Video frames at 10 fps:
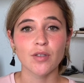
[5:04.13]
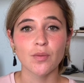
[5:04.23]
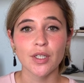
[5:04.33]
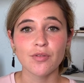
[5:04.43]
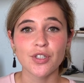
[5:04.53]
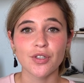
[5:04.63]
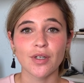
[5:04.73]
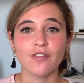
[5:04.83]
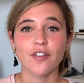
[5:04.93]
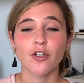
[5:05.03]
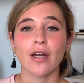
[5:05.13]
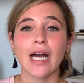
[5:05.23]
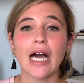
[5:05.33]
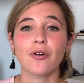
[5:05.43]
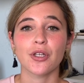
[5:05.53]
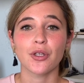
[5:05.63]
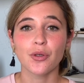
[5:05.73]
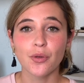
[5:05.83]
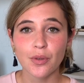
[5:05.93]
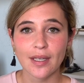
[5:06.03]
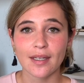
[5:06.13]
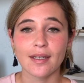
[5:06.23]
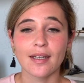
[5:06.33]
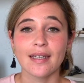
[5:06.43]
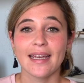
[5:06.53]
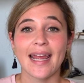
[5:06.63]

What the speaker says: in what you do and figure out how you can